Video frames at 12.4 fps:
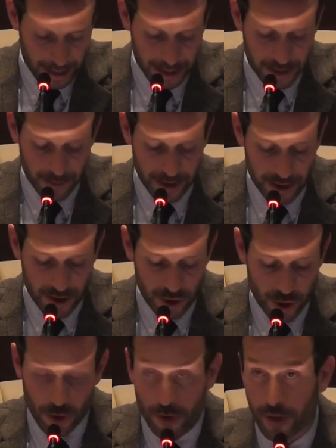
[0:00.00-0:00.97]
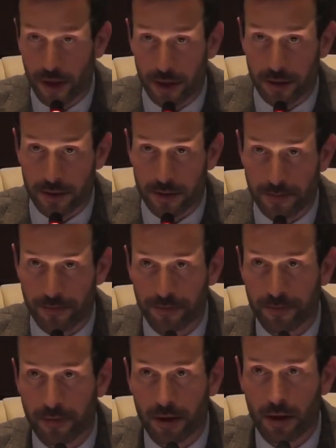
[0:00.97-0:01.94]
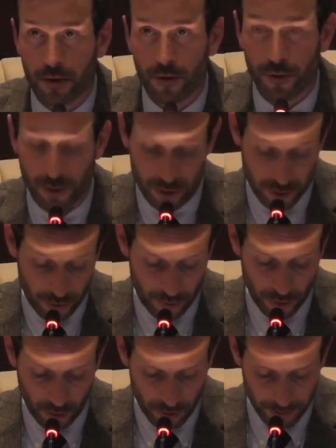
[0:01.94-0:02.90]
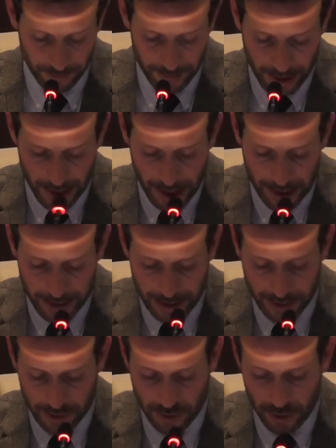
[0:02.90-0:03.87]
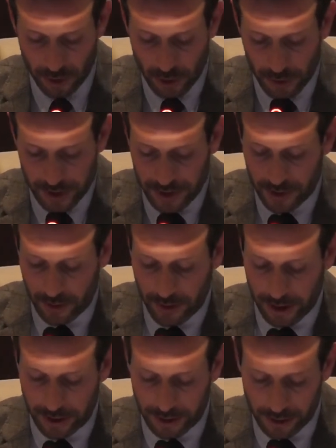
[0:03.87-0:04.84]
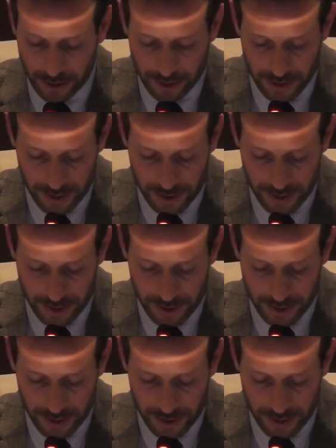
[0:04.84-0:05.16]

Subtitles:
It means two things. First of all, that the law governs